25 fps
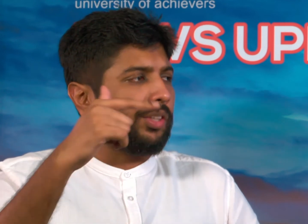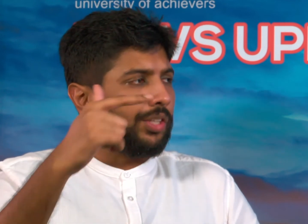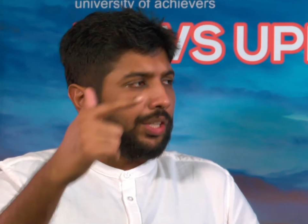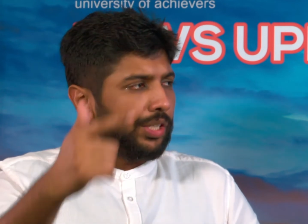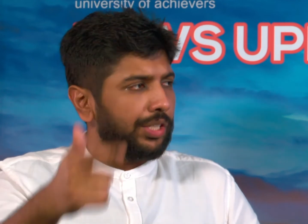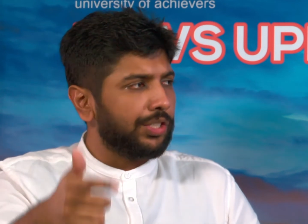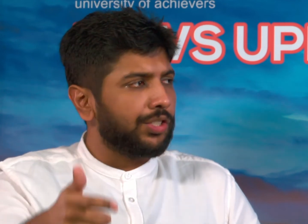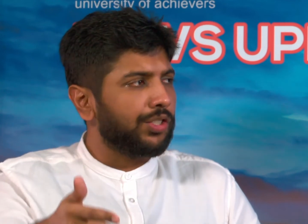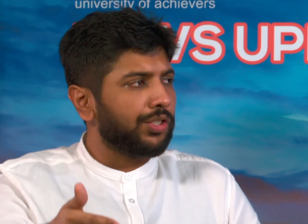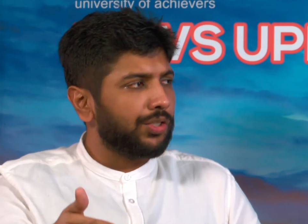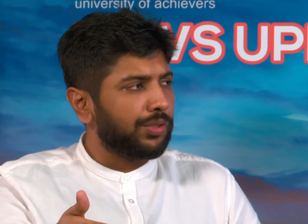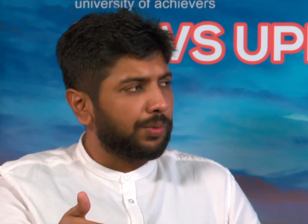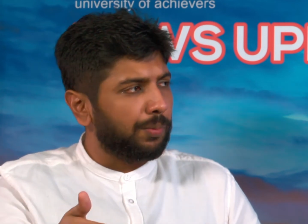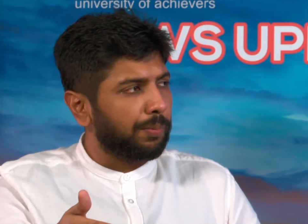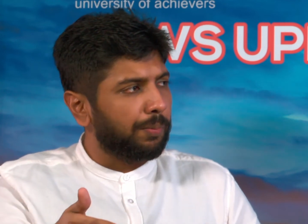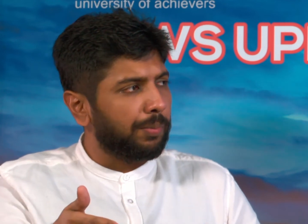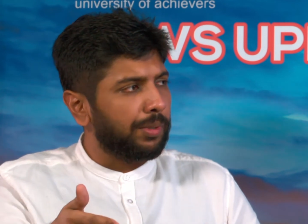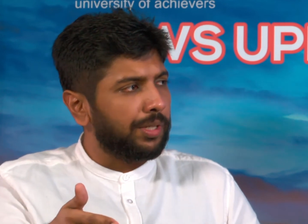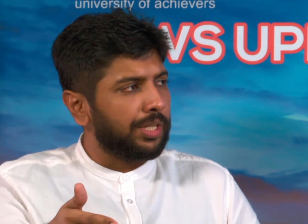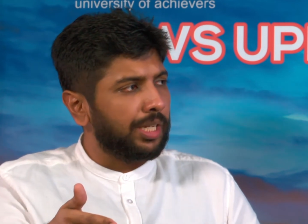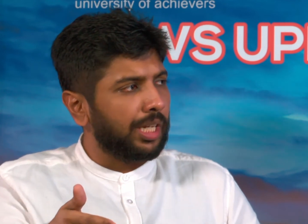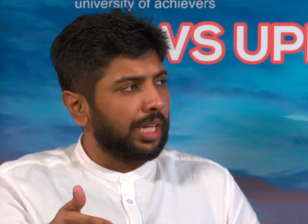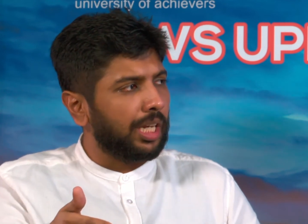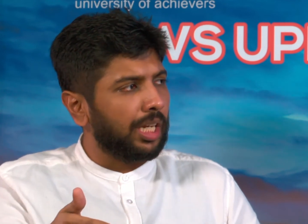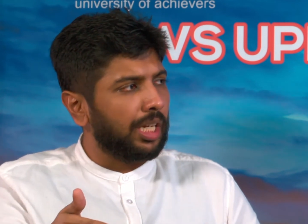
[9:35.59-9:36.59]
this
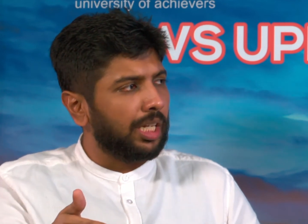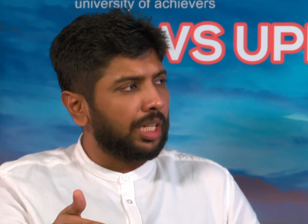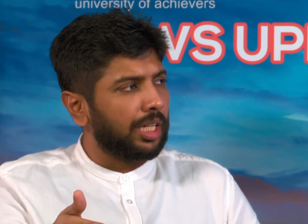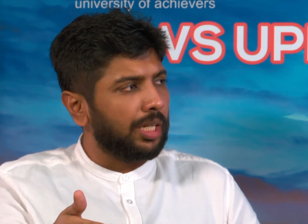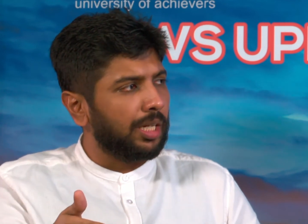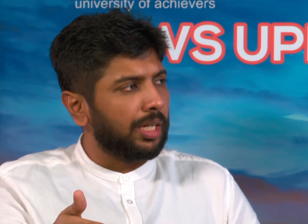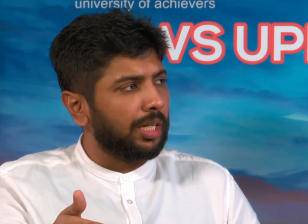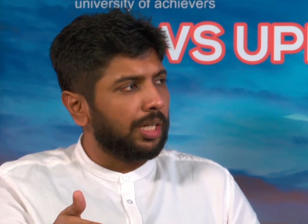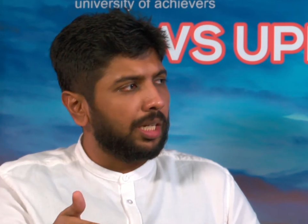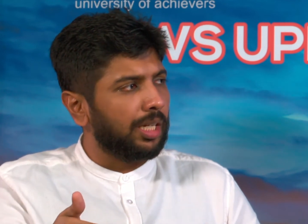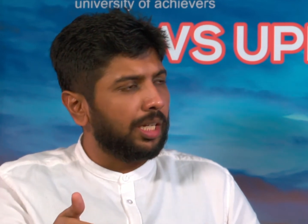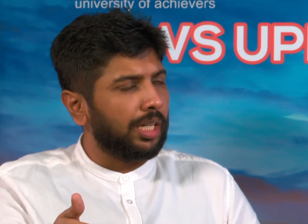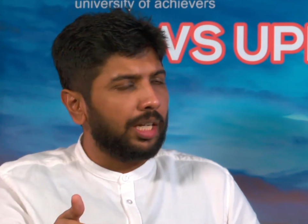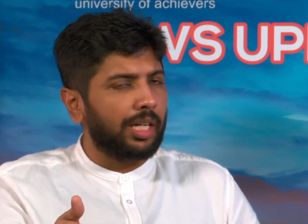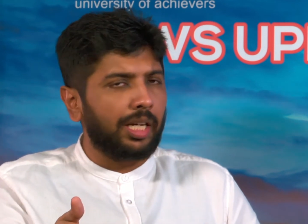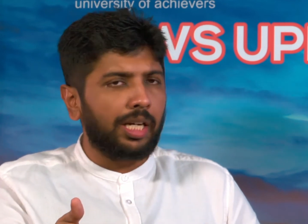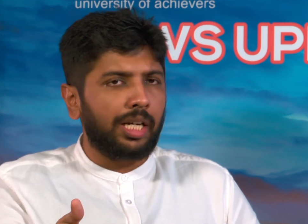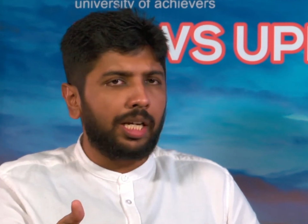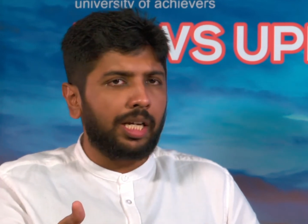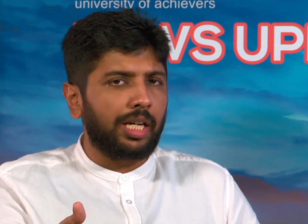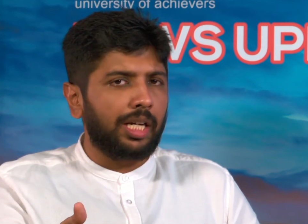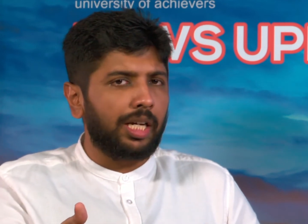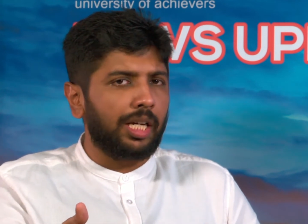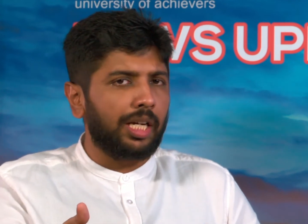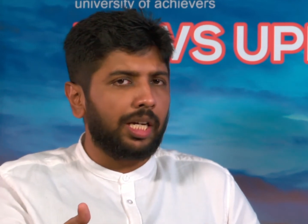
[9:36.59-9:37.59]

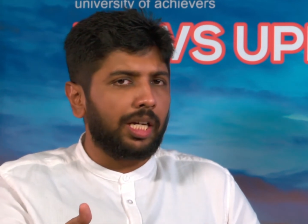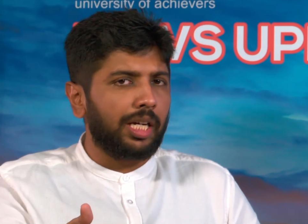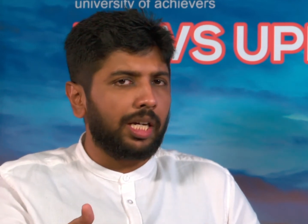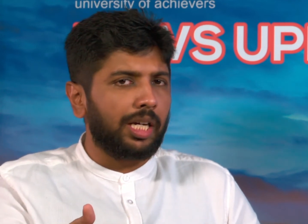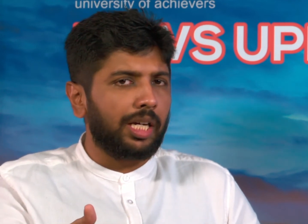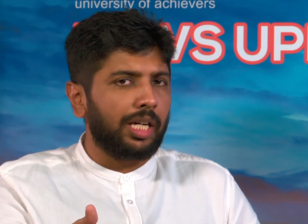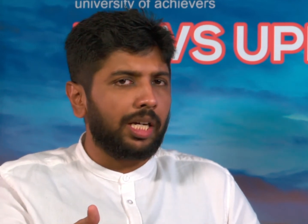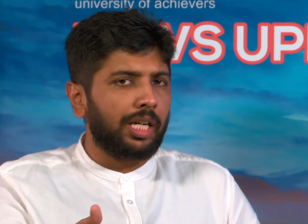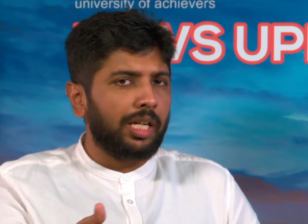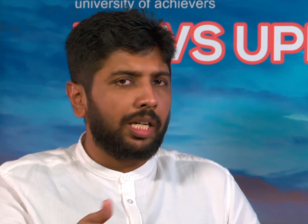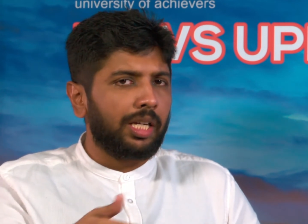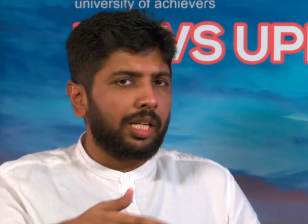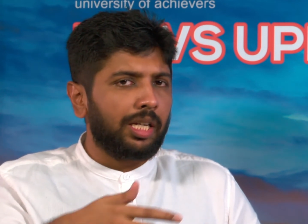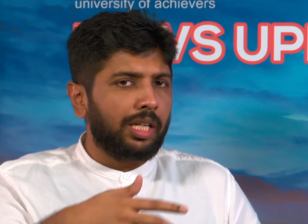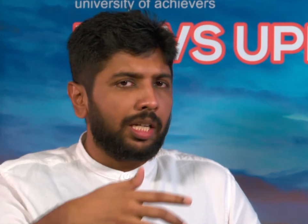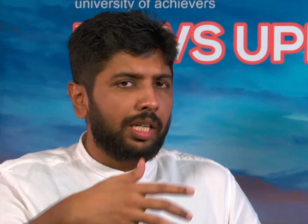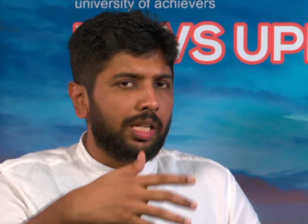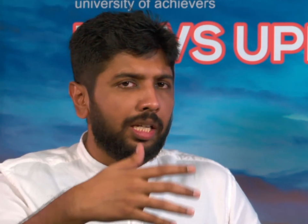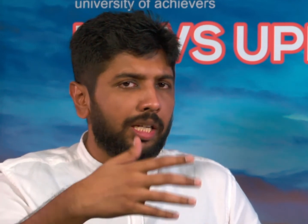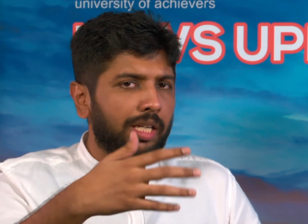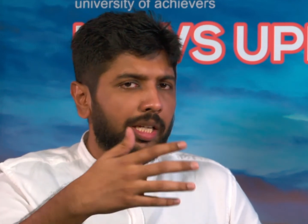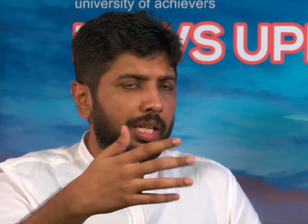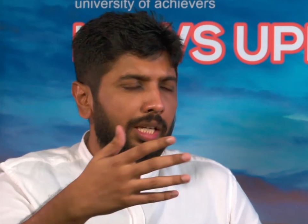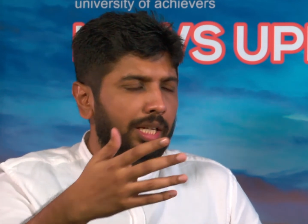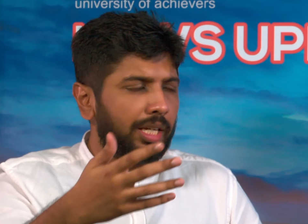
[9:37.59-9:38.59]
particular
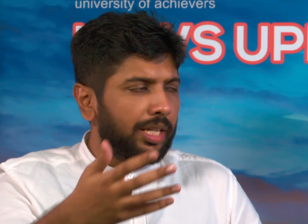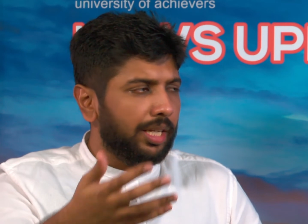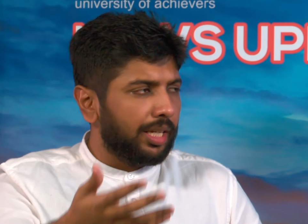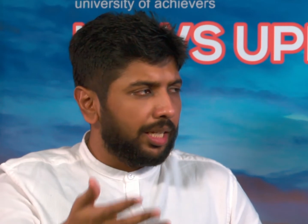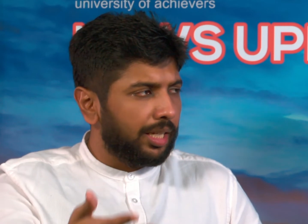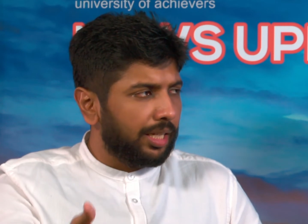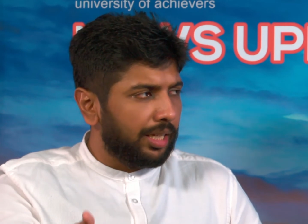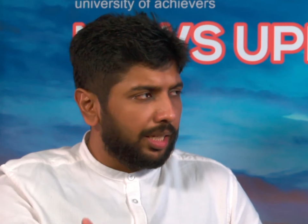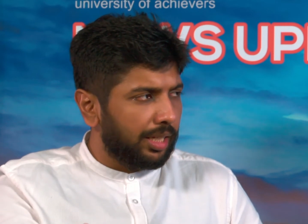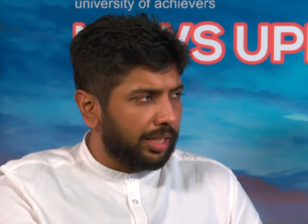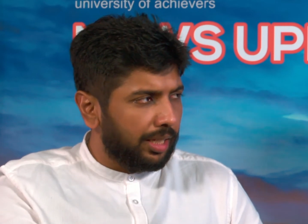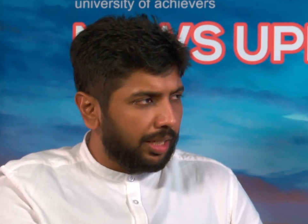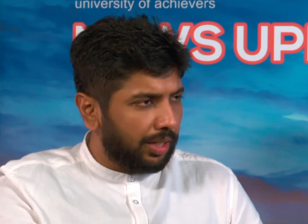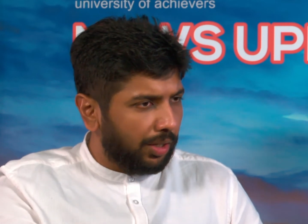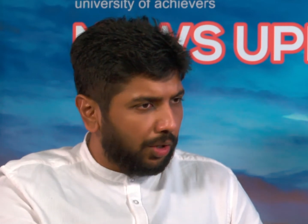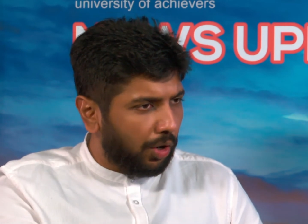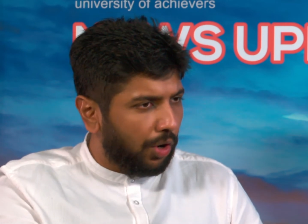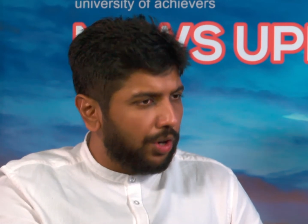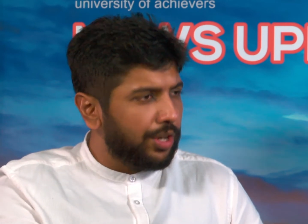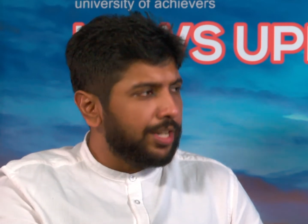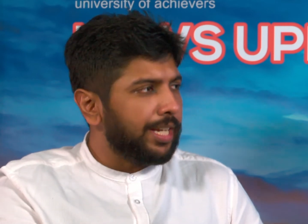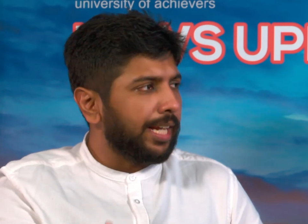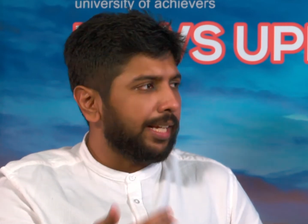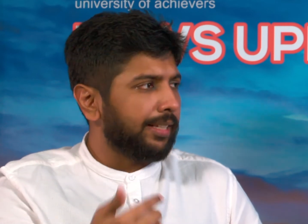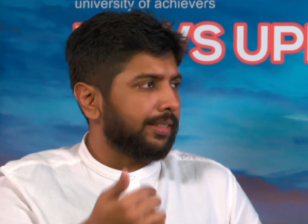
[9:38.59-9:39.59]

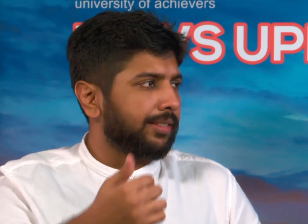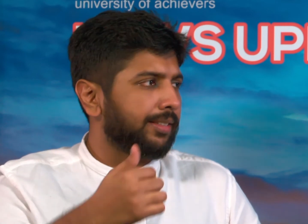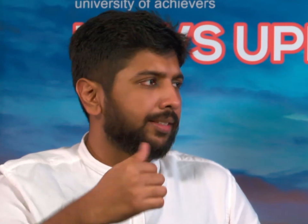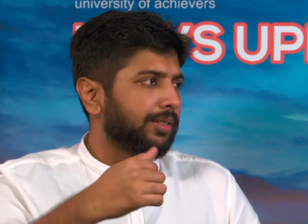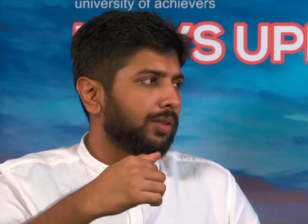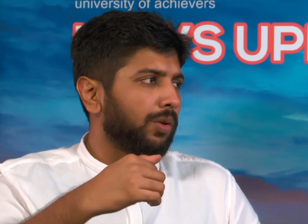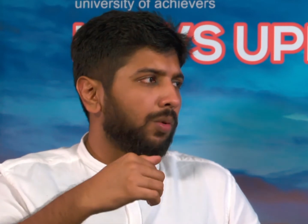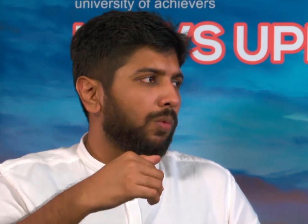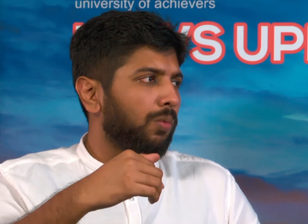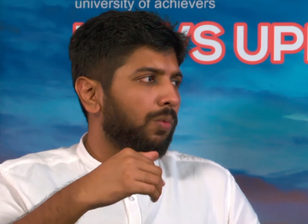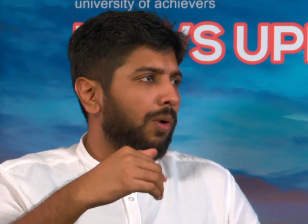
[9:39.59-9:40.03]
contest?